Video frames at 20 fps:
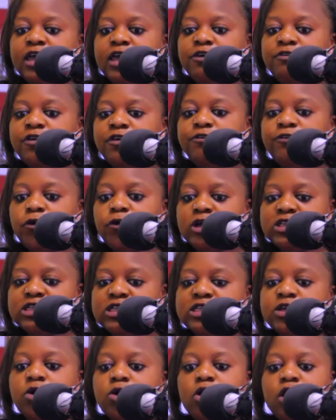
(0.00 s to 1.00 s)
If he
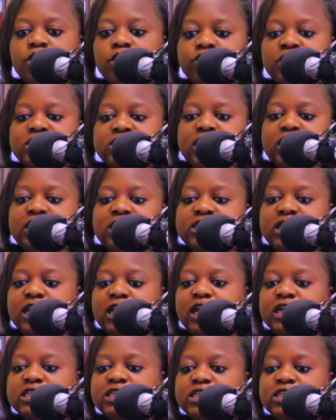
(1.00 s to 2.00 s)
forces a Congress and is
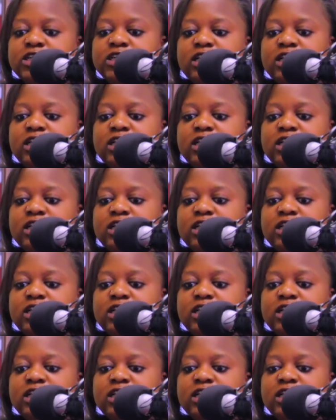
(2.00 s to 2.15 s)
elected